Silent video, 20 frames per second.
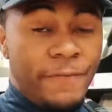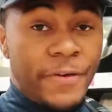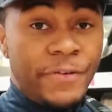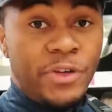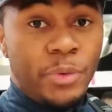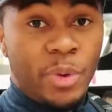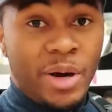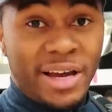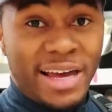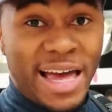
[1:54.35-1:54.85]

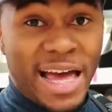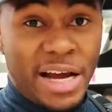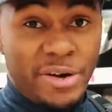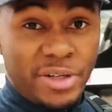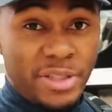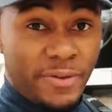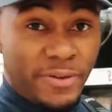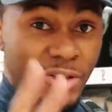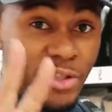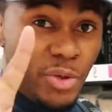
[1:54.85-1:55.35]
51
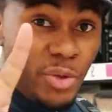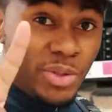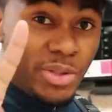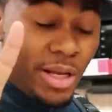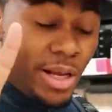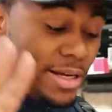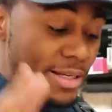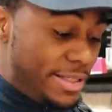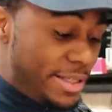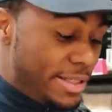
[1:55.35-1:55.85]
calories for two
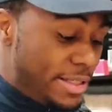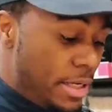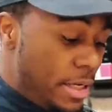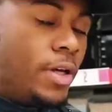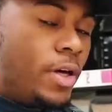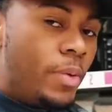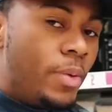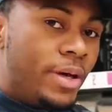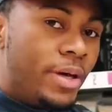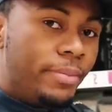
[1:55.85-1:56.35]
slices.
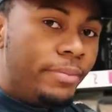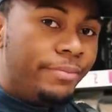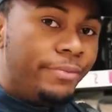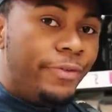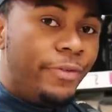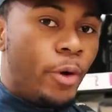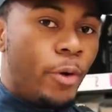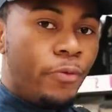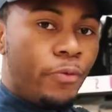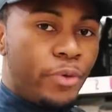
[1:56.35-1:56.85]
So
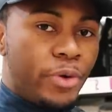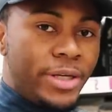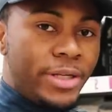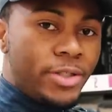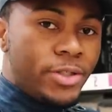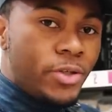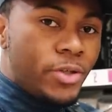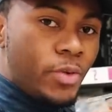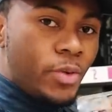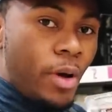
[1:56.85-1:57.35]
feel free
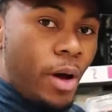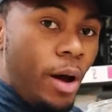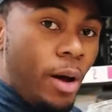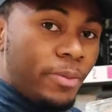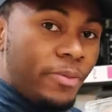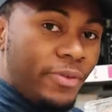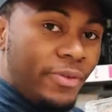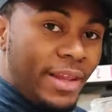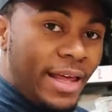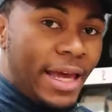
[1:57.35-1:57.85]
to
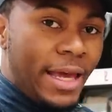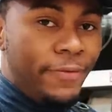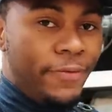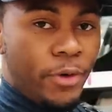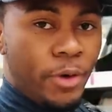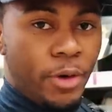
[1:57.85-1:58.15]
opt for that if